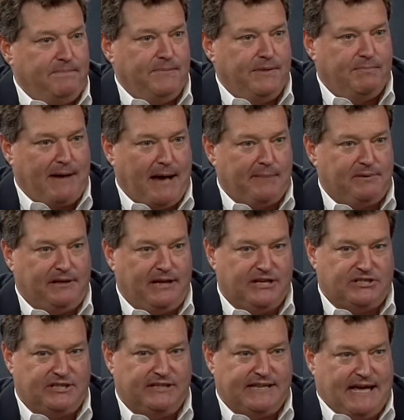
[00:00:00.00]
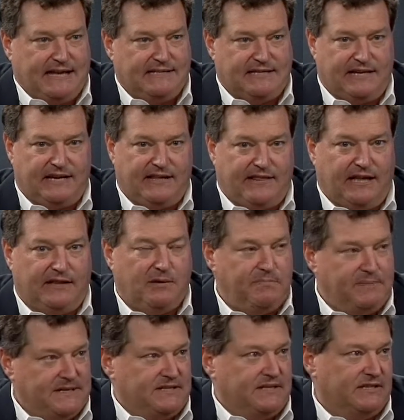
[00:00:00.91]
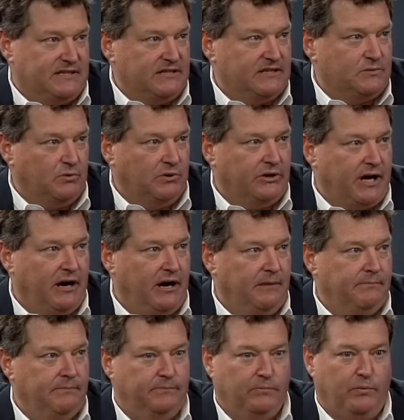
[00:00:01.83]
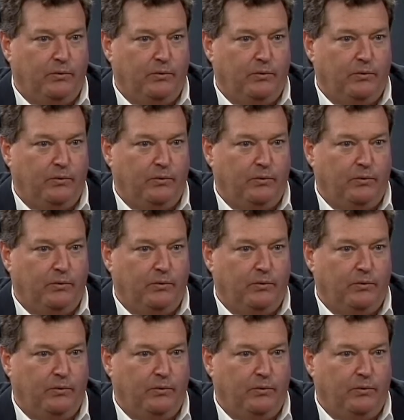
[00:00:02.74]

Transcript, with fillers: the population density, the businesses will come.